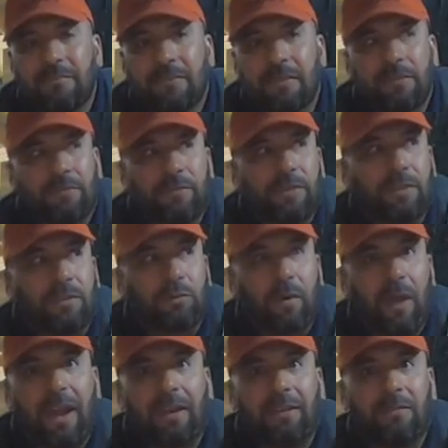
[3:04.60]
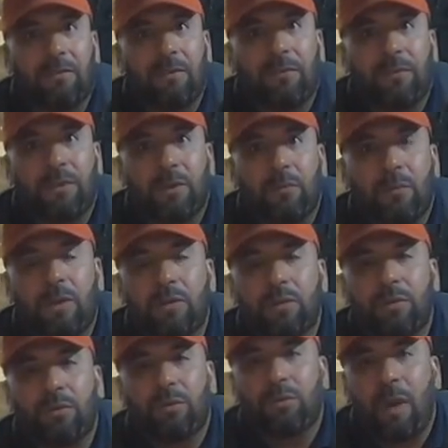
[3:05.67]
If the
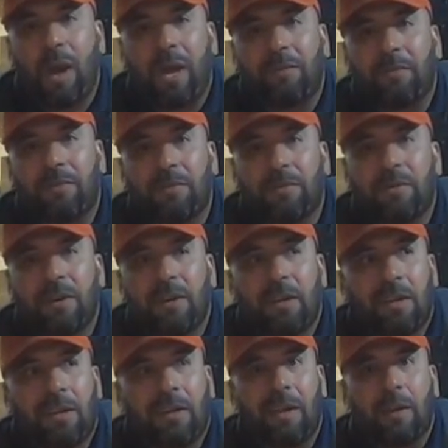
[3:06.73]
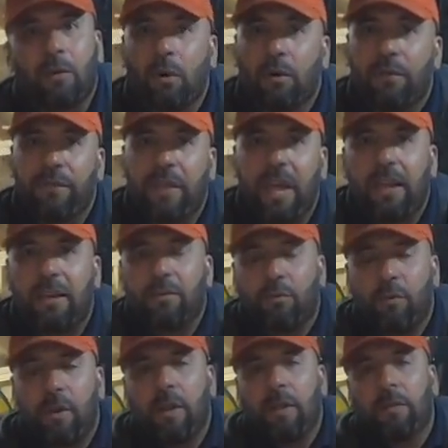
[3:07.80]
original tractor got off that
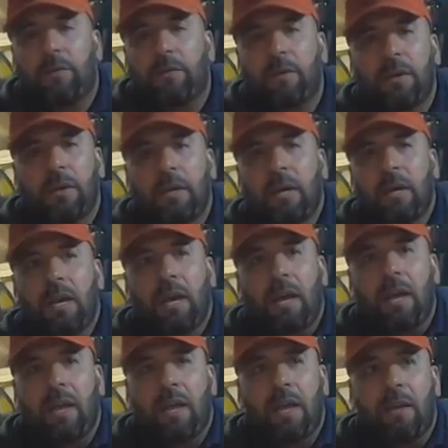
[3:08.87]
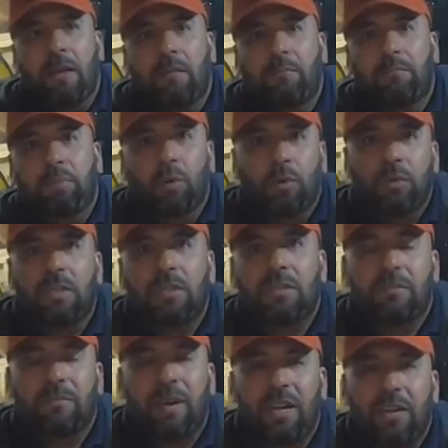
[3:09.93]
trailer and pulled
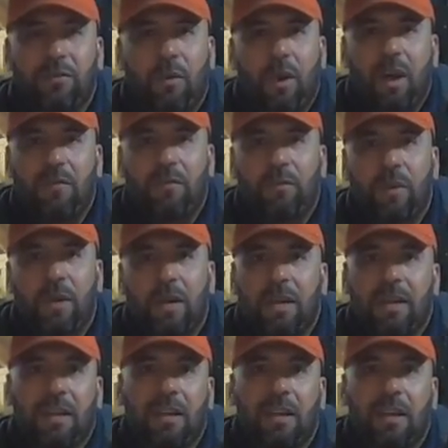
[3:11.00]
into my driveway